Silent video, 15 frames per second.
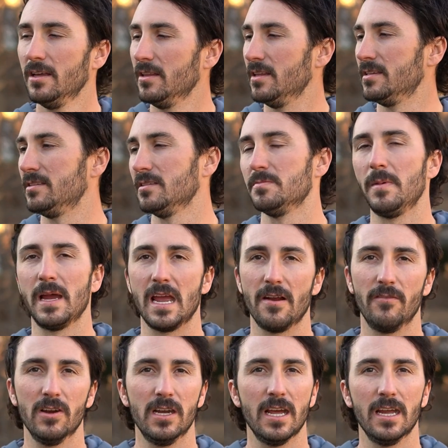This is my
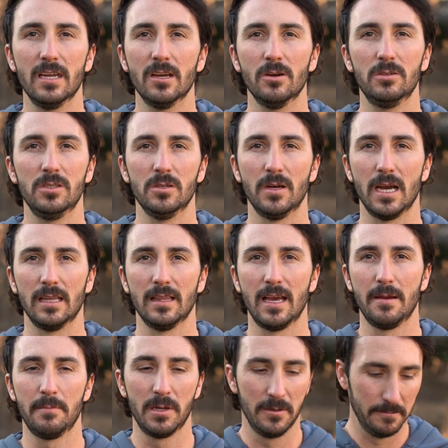everyday go-to headlamp.